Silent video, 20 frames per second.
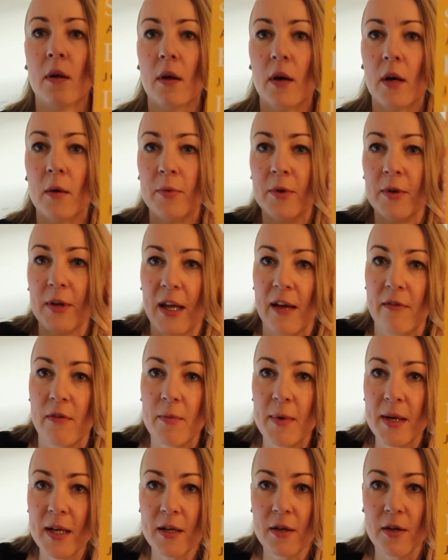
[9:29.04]
A book
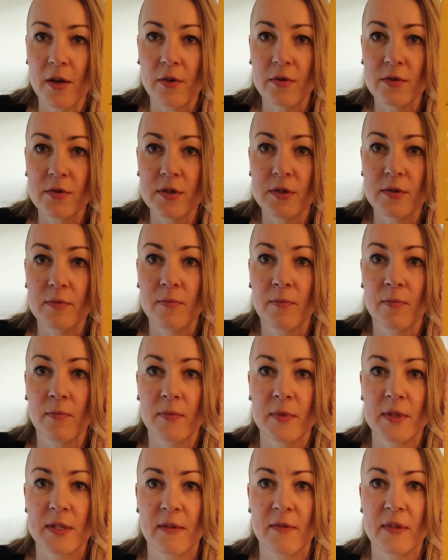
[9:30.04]
everybody knows,
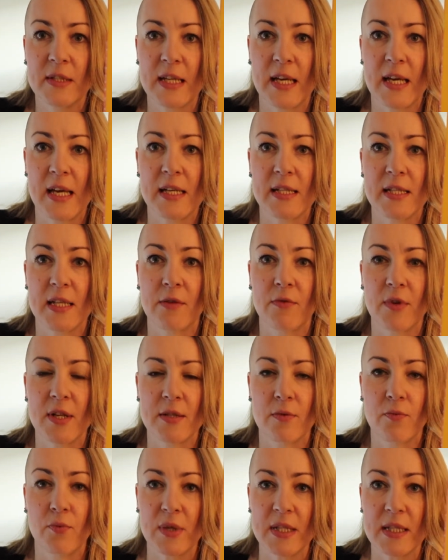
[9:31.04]
The 78
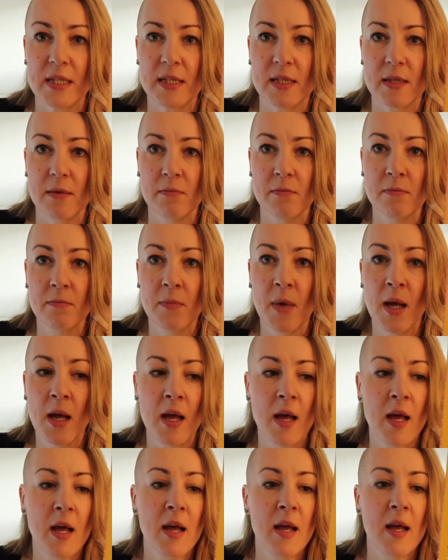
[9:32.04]
Degrees of Wisdom,
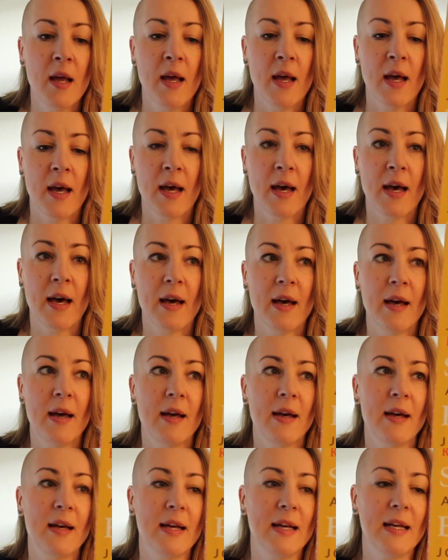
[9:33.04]
by
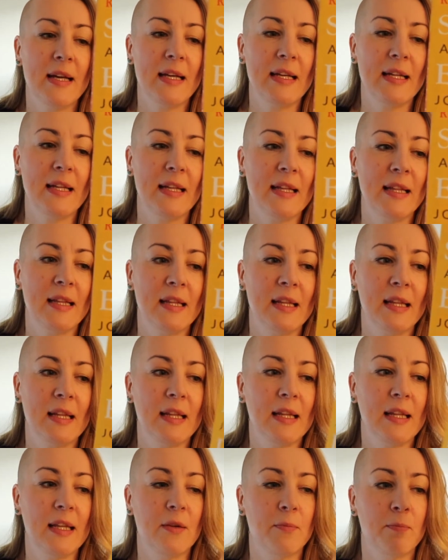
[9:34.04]

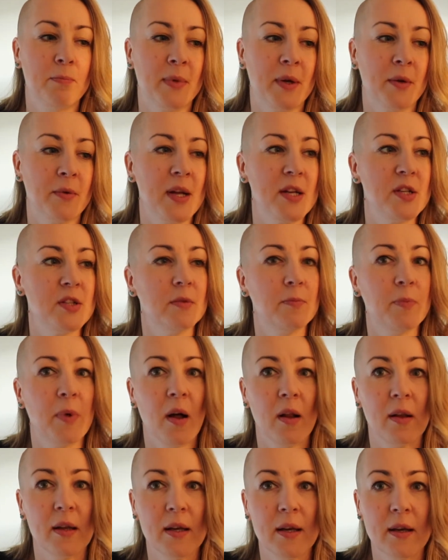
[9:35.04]
Rachel
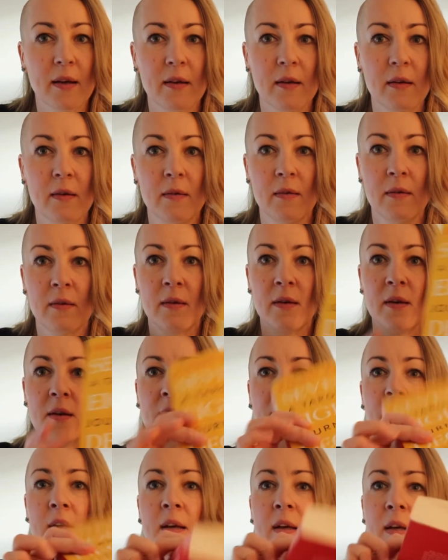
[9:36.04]
Pollack.
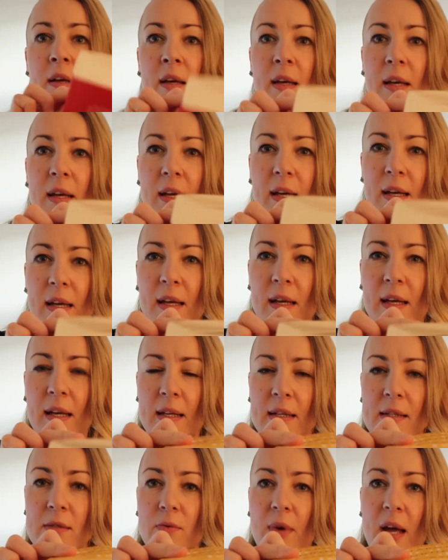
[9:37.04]

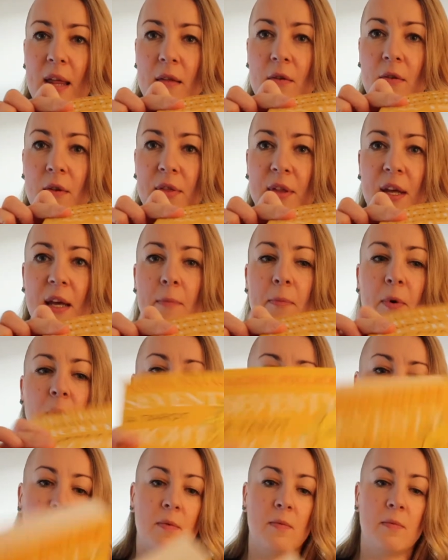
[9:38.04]
It is rather a thick
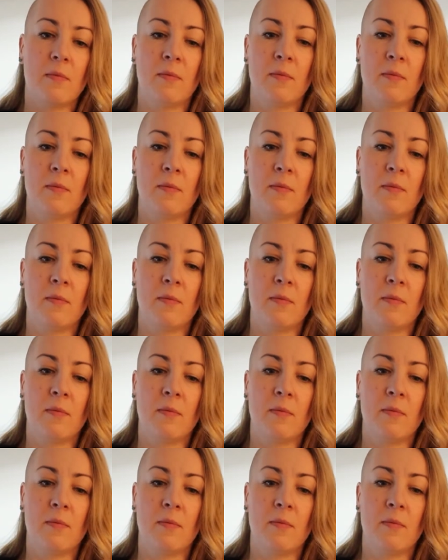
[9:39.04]
book,